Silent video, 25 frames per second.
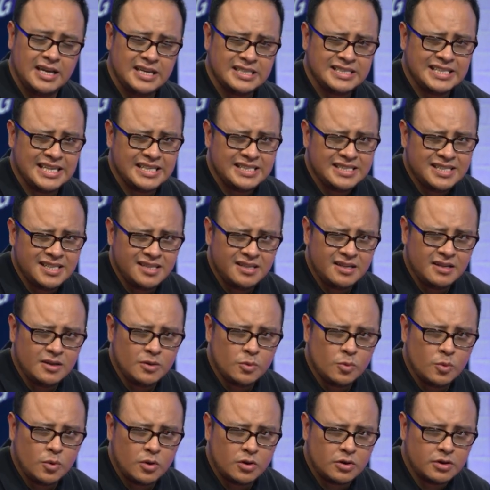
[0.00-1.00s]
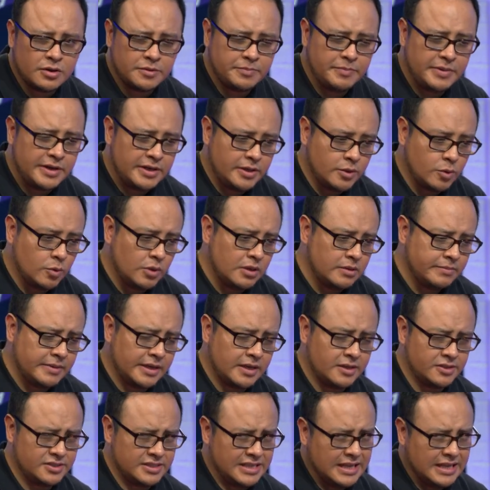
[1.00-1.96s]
That didn't work very well because